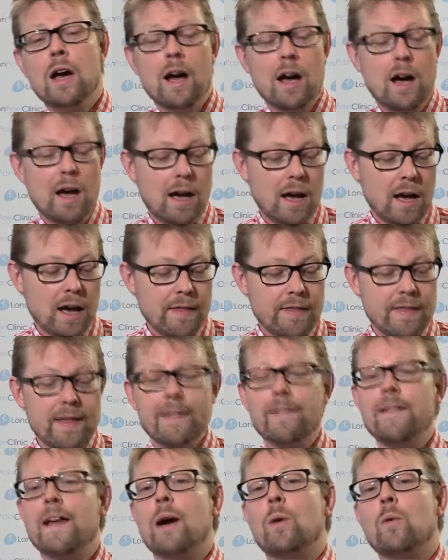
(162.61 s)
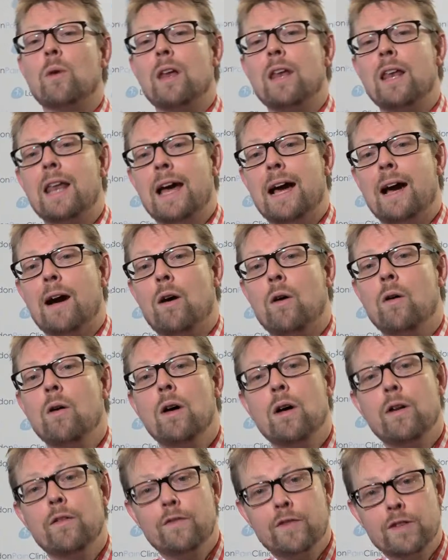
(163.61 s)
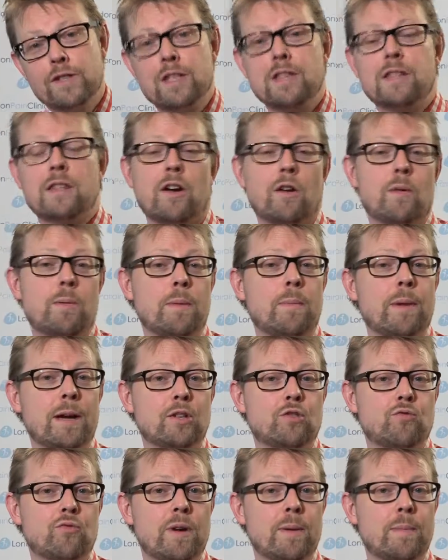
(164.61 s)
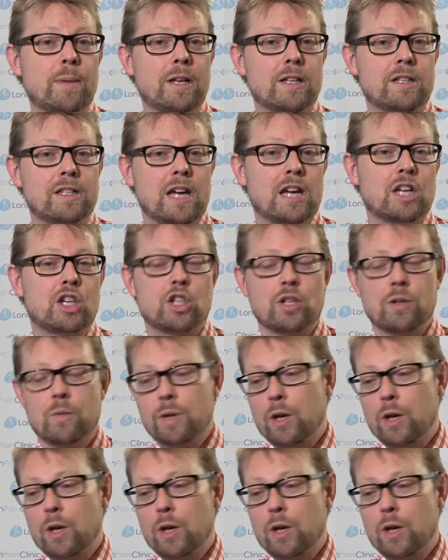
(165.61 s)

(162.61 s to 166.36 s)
and then that will allow physiotherapy-based rehabilitation.